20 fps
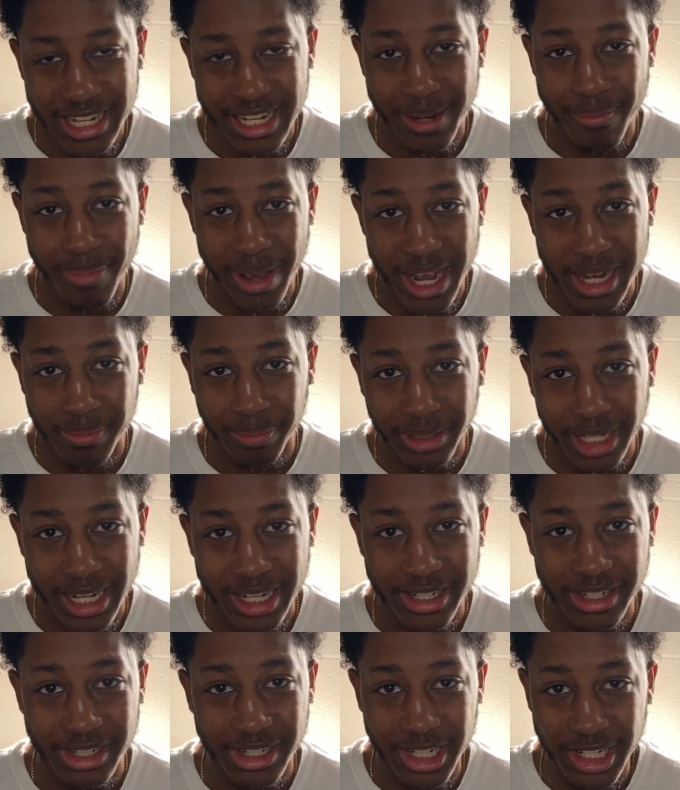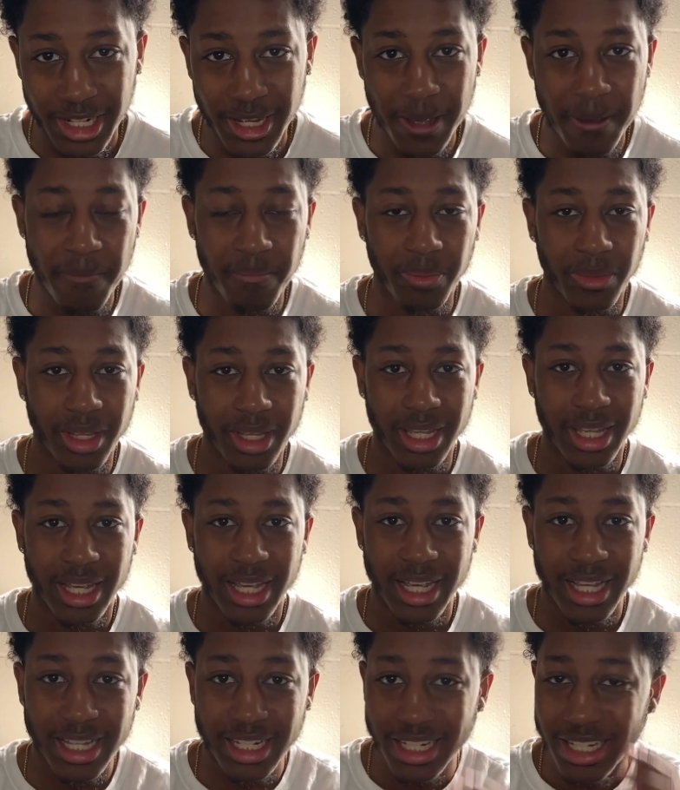compare players.
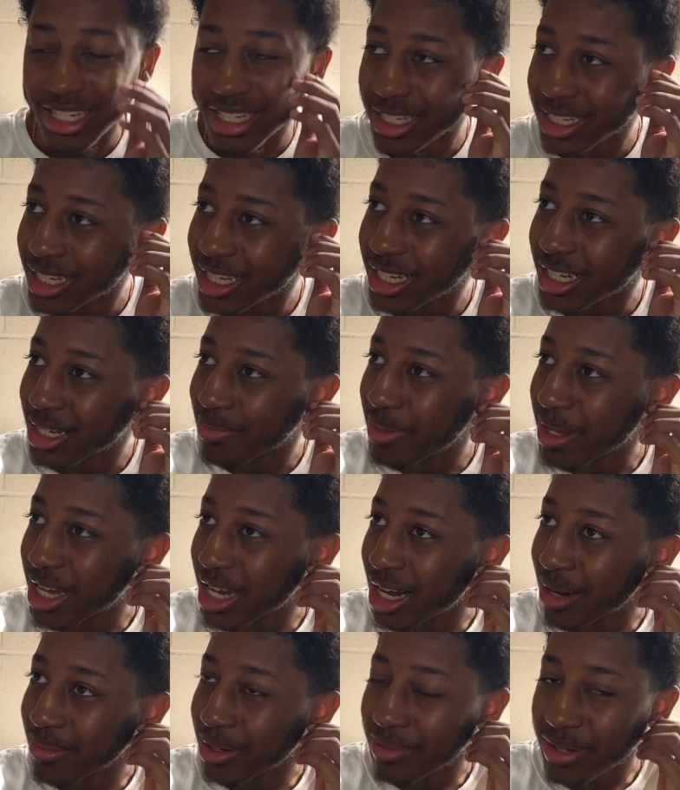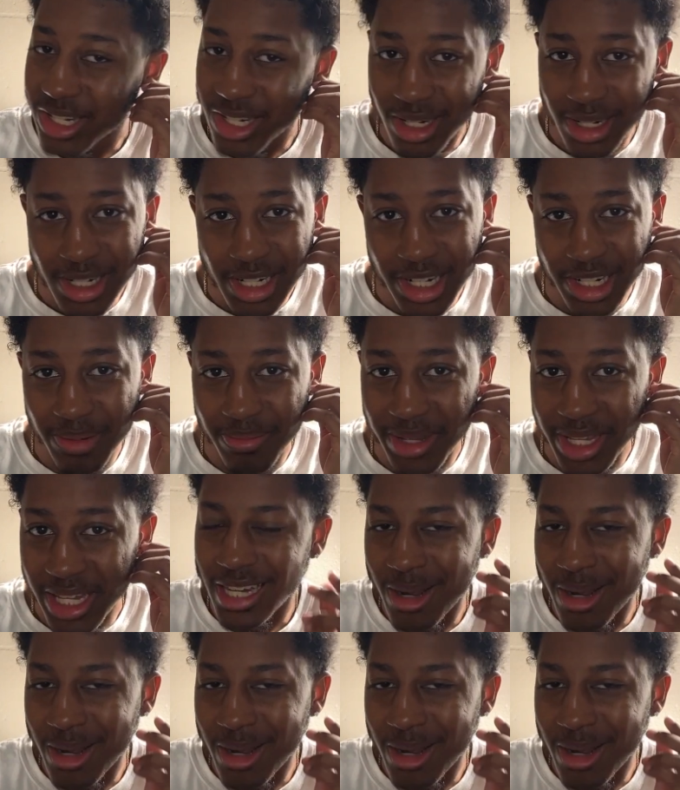It's become absurd to me.